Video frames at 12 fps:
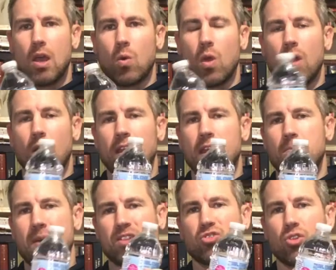Well, in
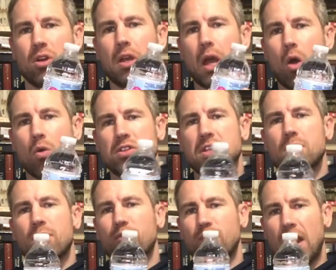my truck, I always
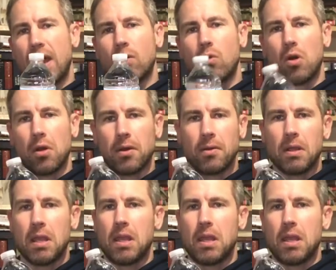keep a flat of water,